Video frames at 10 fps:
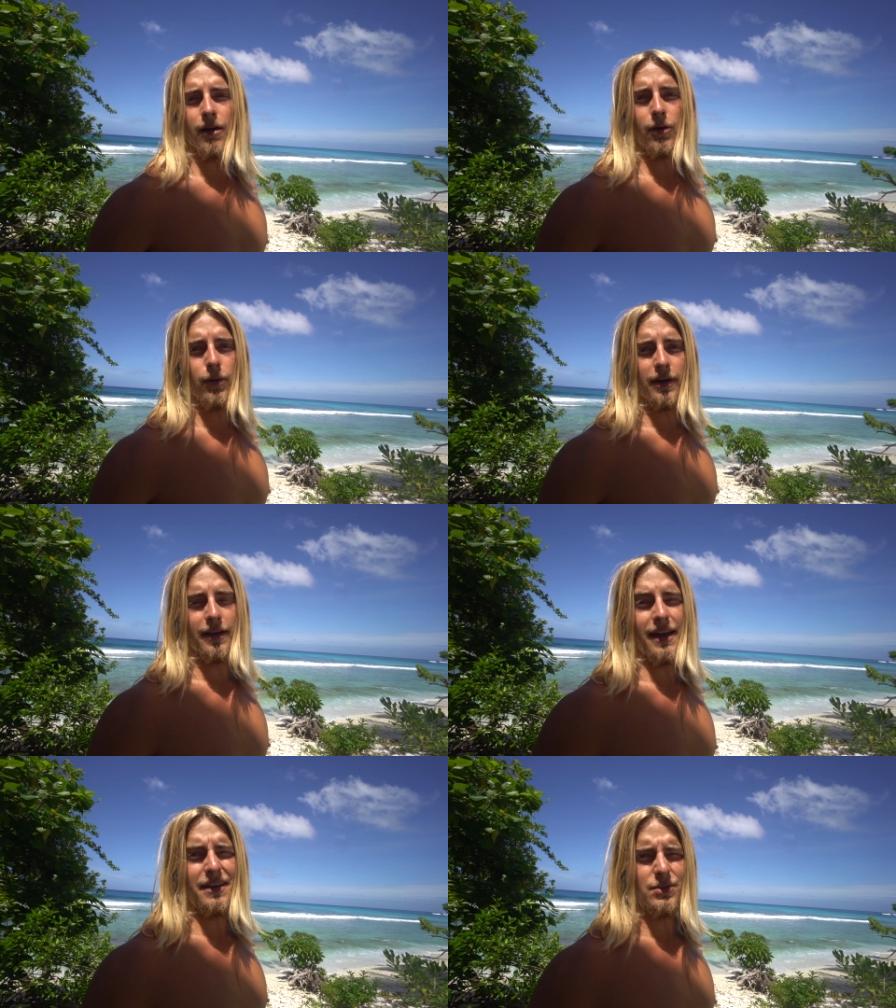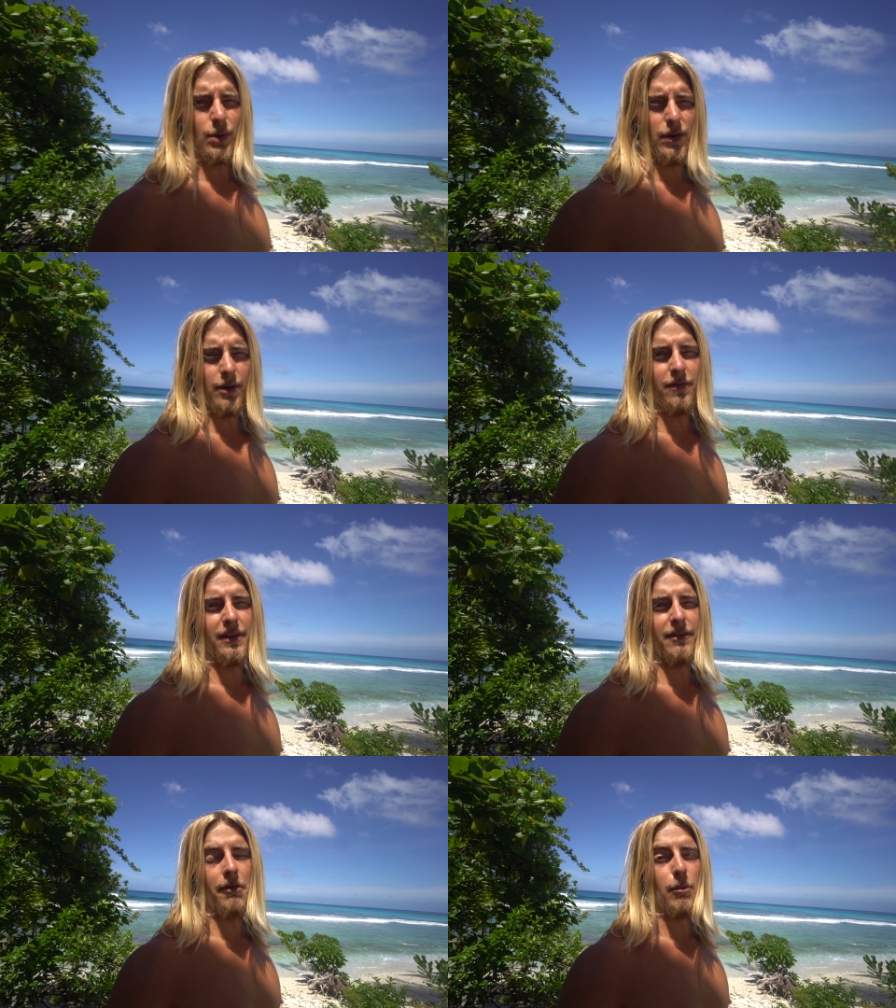Tarawa today, so I wonder if
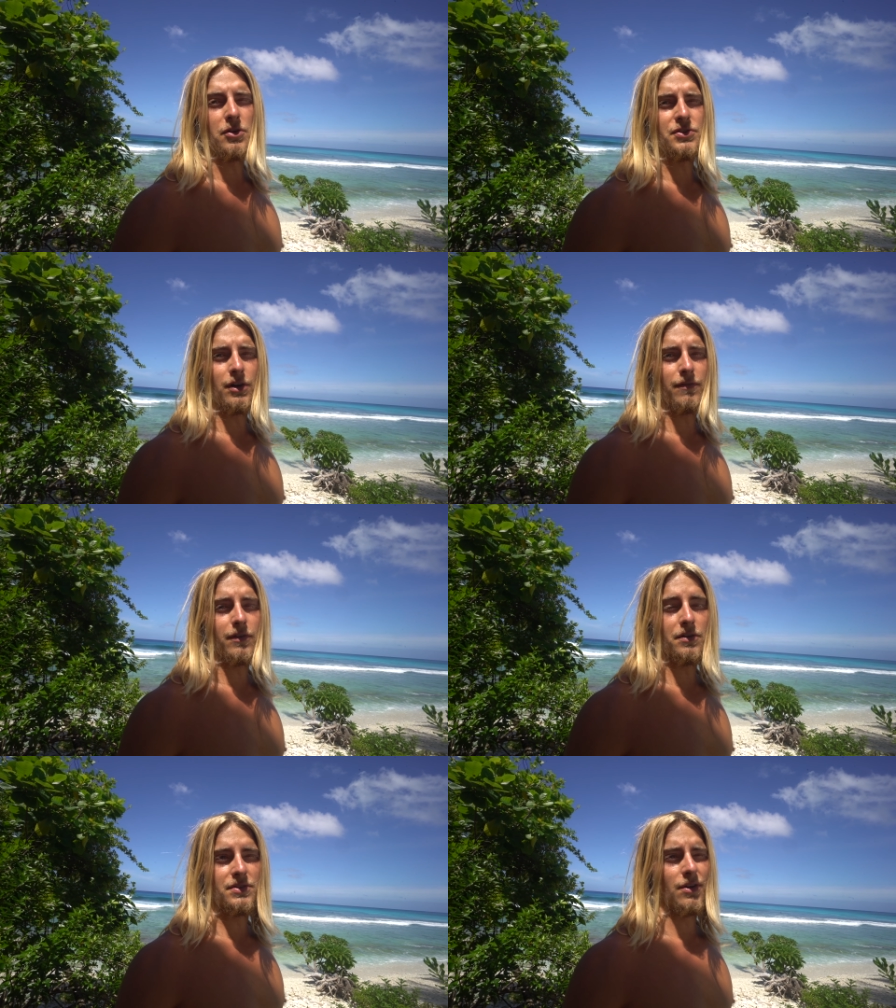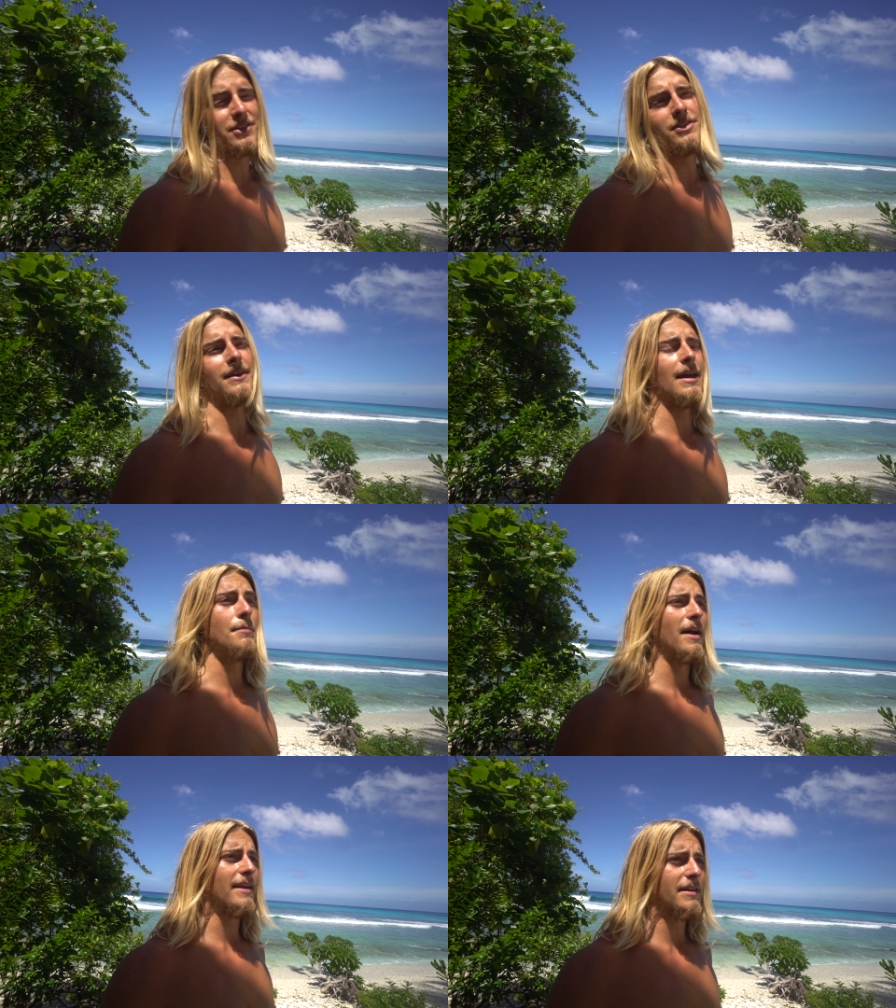any of them were surfers, or actually they
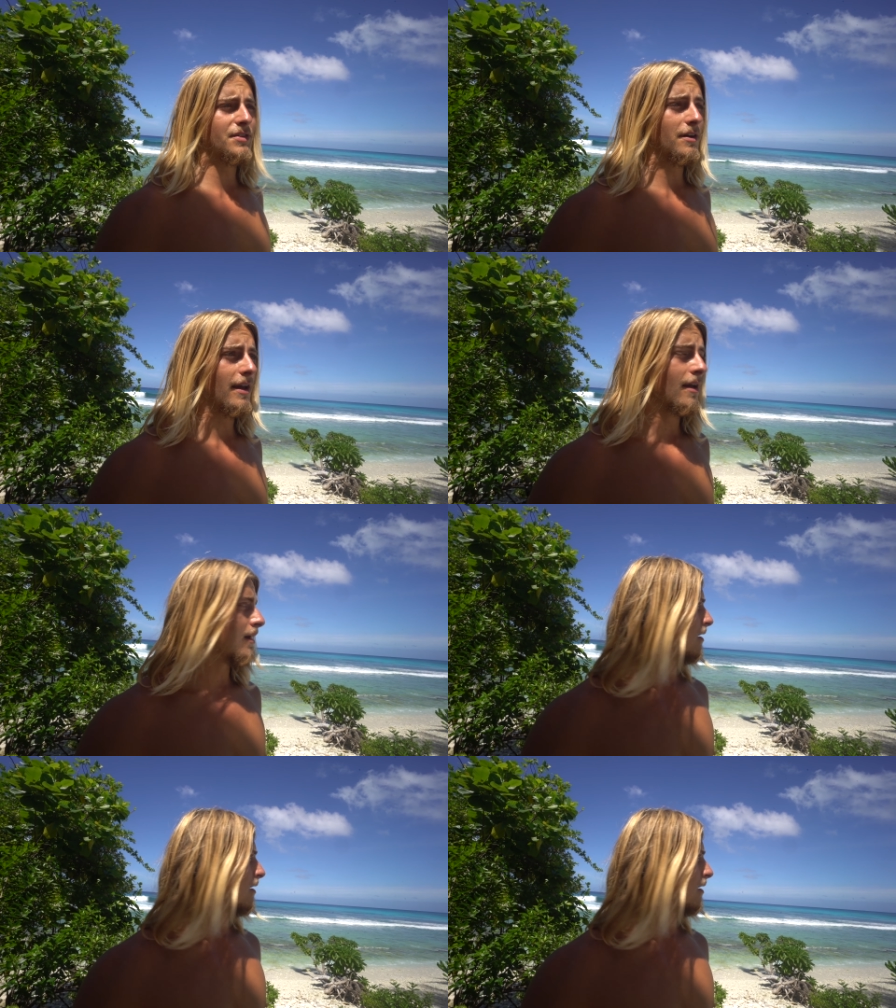came back yesterday